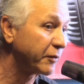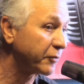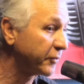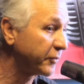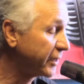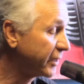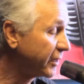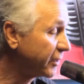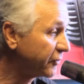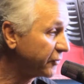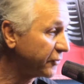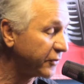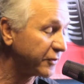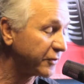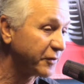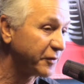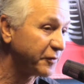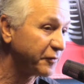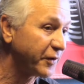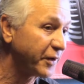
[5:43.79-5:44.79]

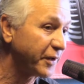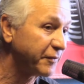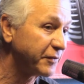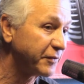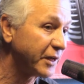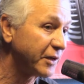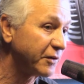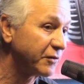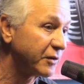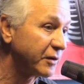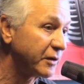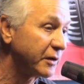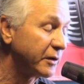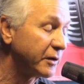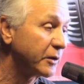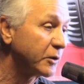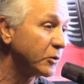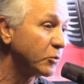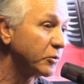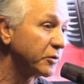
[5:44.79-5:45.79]
365 days a
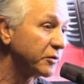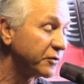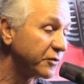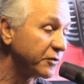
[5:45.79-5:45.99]
year with